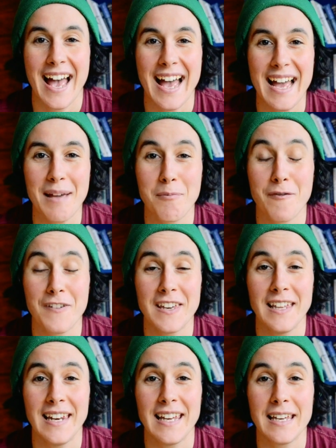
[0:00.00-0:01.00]
I'm
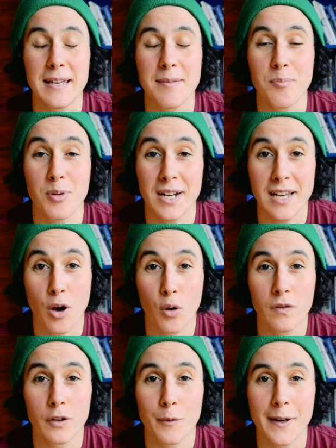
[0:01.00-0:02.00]
feeling pretty
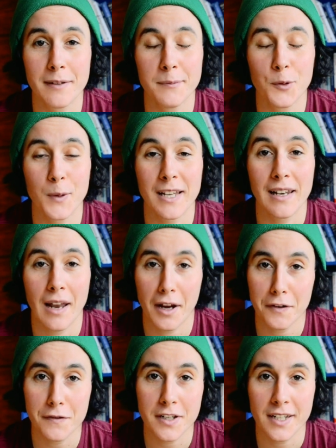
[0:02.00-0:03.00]
overwhelmed with
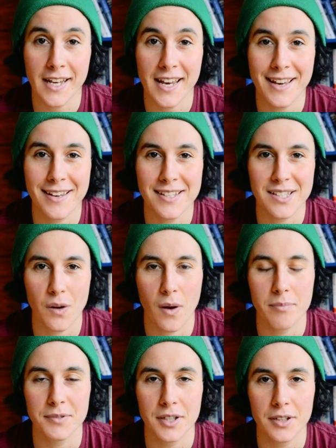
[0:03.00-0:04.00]
life today, so
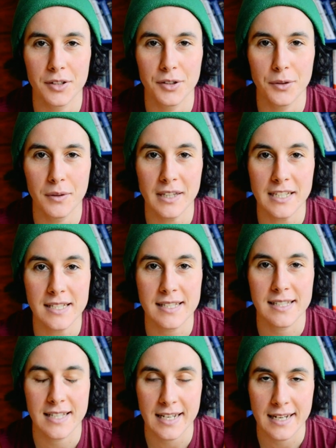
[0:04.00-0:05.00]
I'm gonna do this
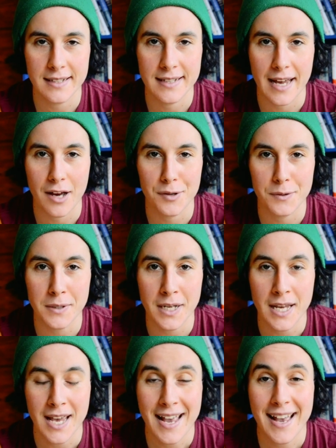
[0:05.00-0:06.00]
sitting down.
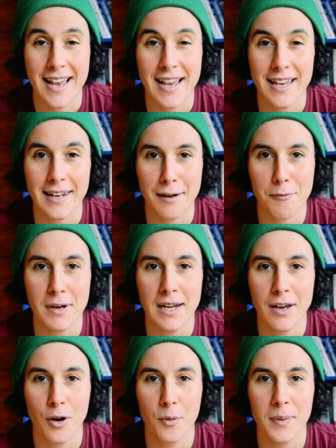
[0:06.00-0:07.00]
And I
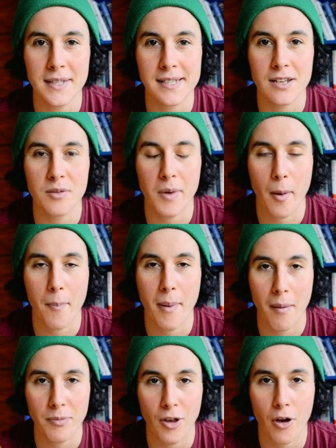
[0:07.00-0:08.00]
really hope it's gonna be a
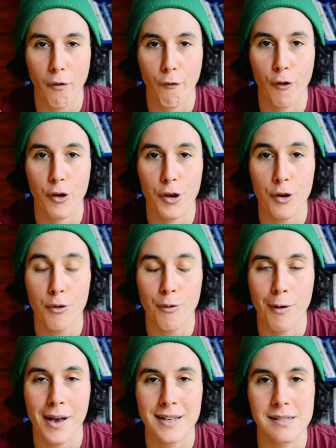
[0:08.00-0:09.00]
pep talk for
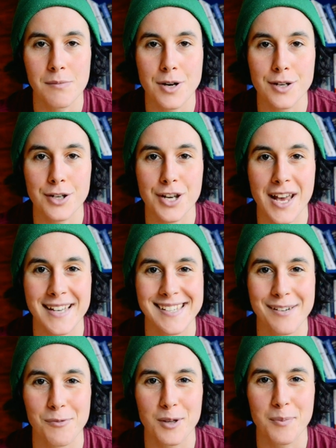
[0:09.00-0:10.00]
you as much as
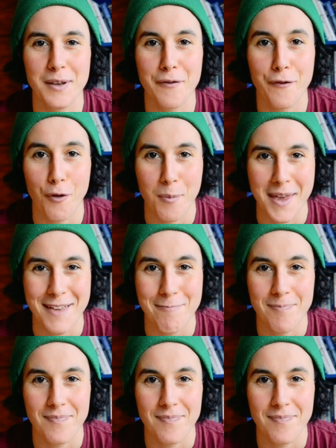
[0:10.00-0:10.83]
it will be for me.